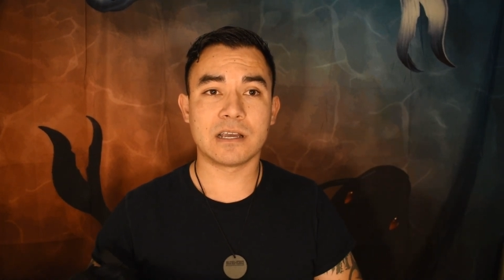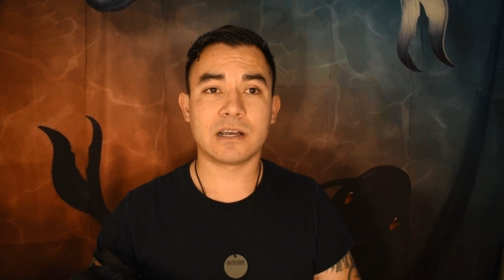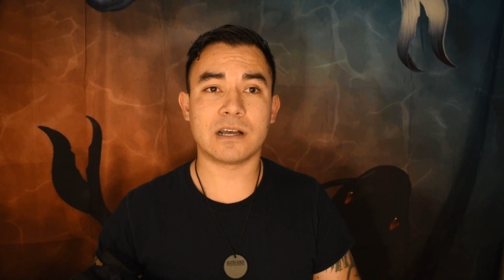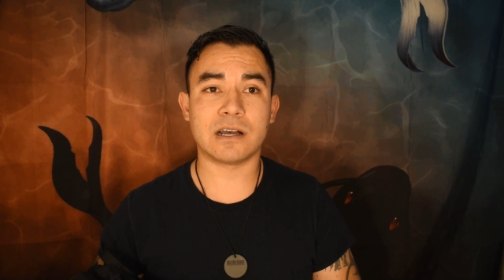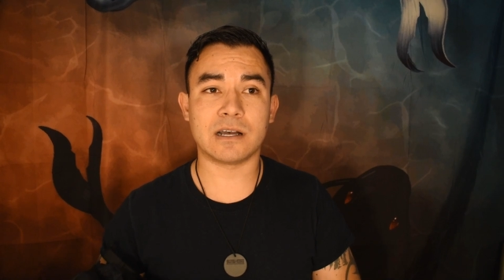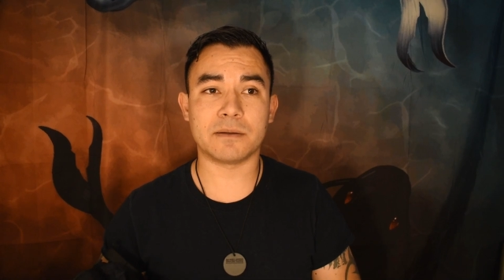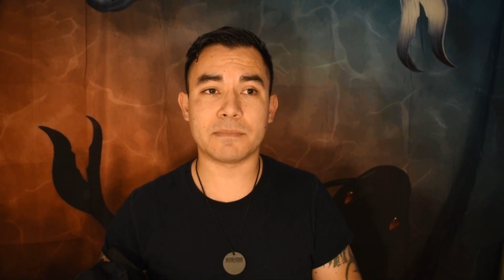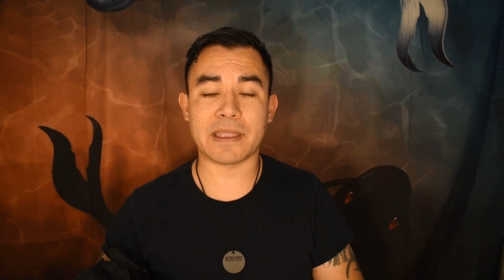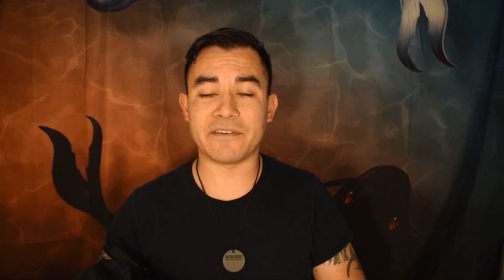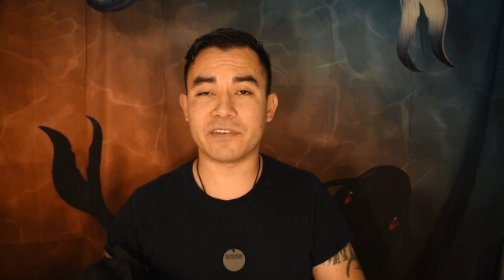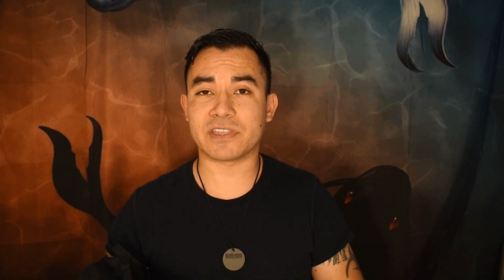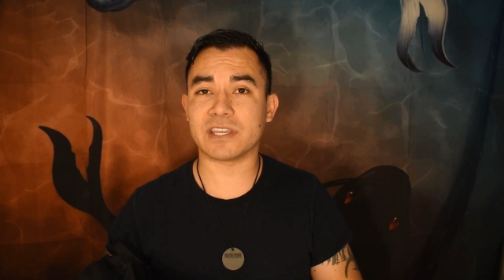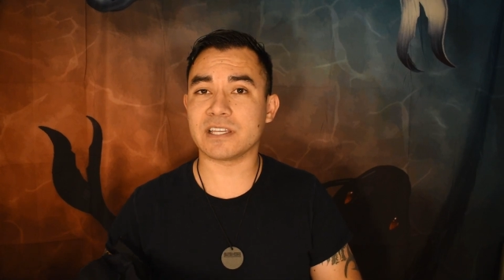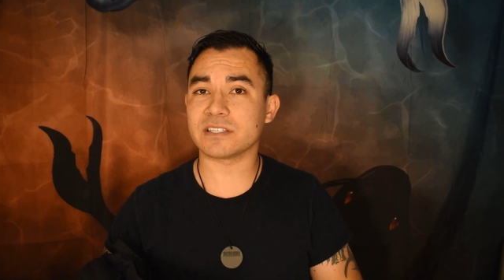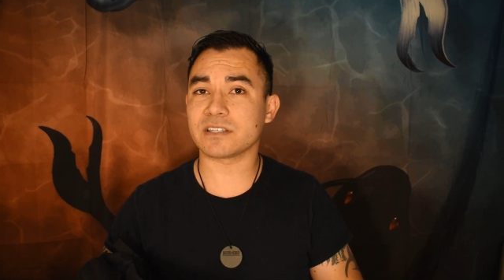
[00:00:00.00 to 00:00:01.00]

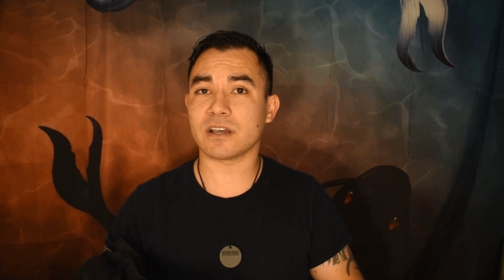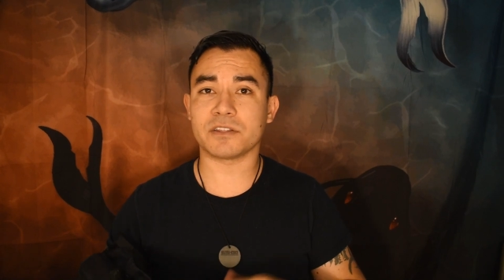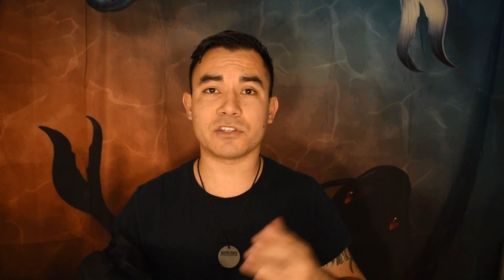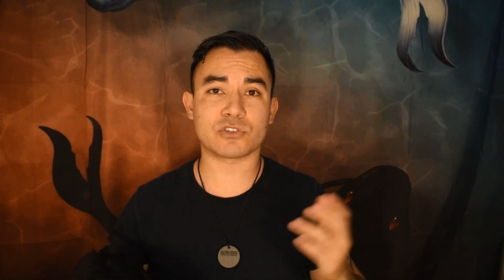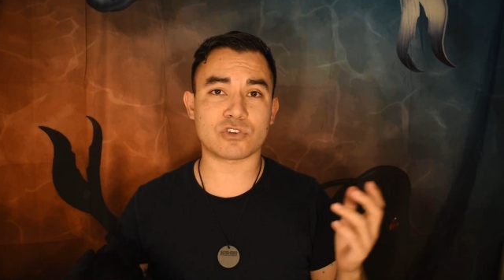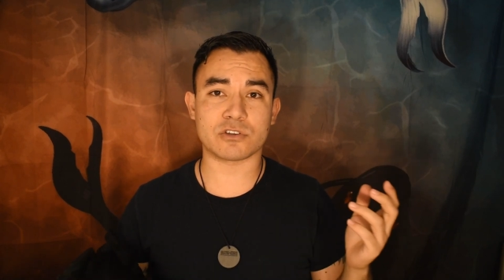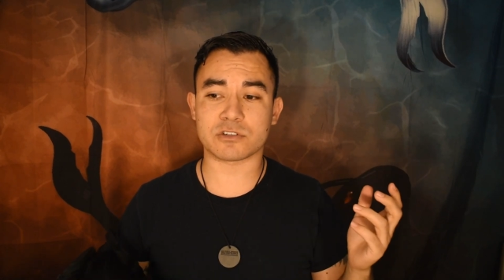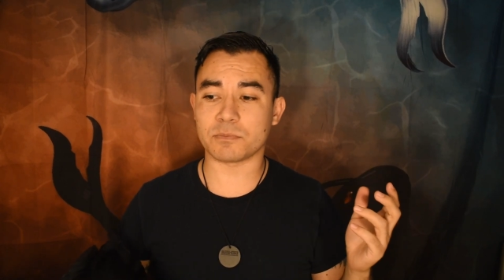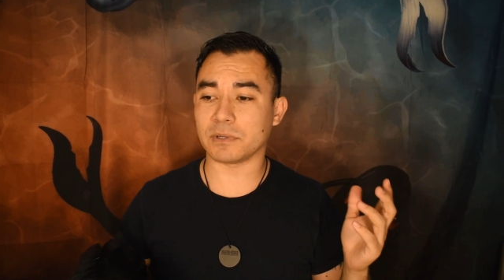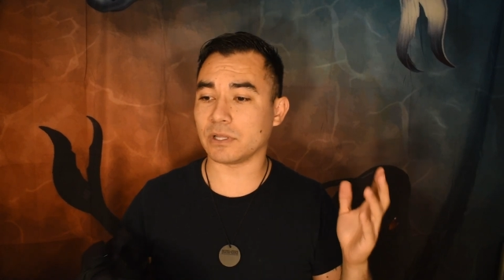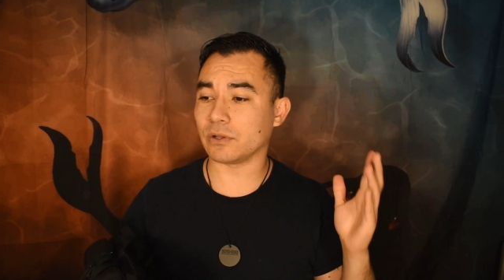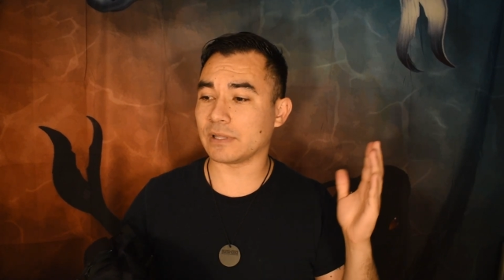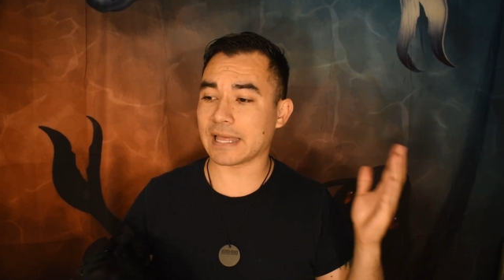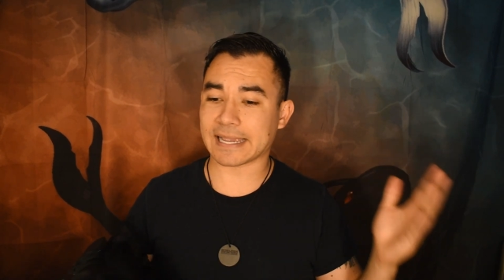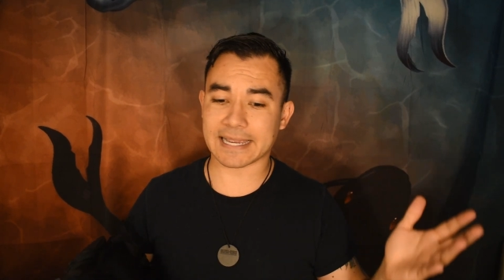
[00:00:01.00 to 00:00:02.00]
Everything is on the description
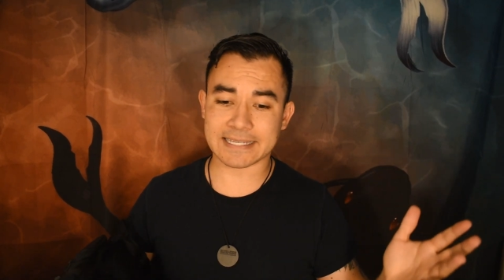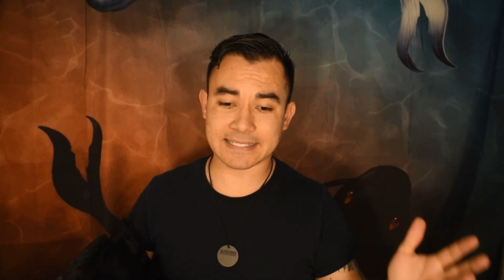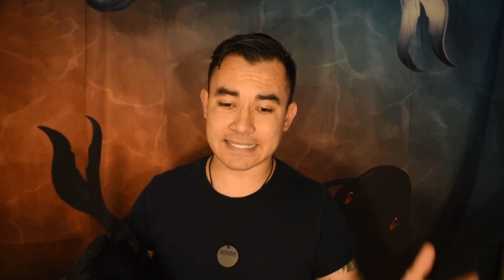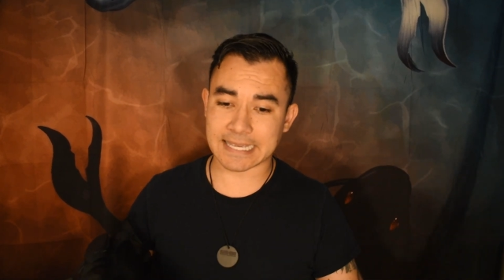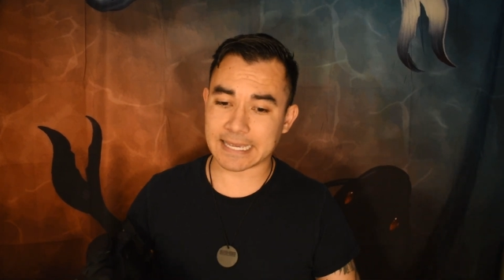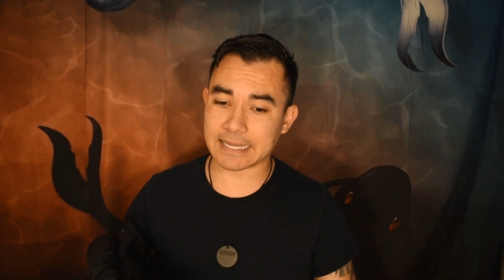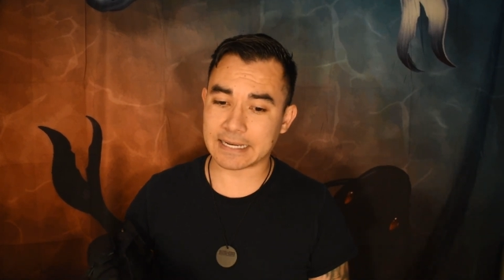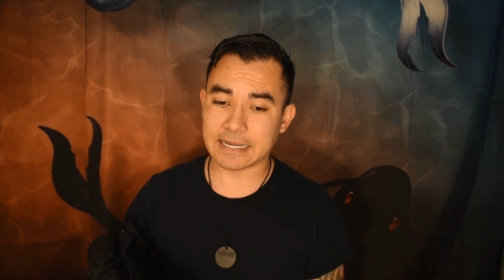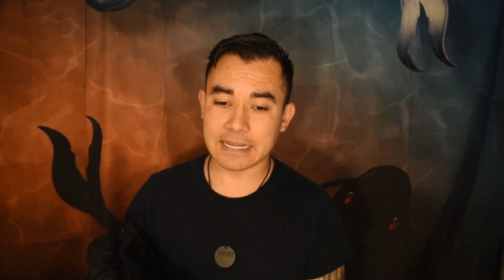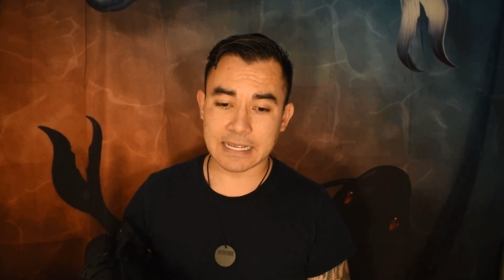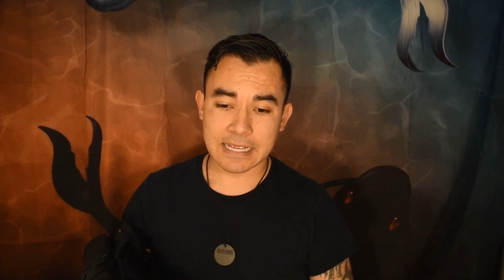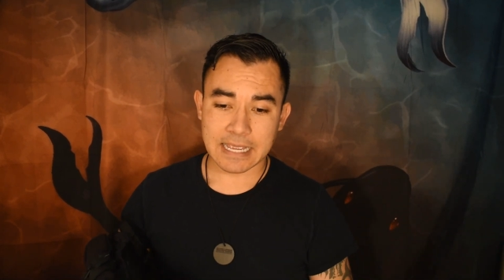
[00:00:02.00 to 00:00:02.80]
below, like I said.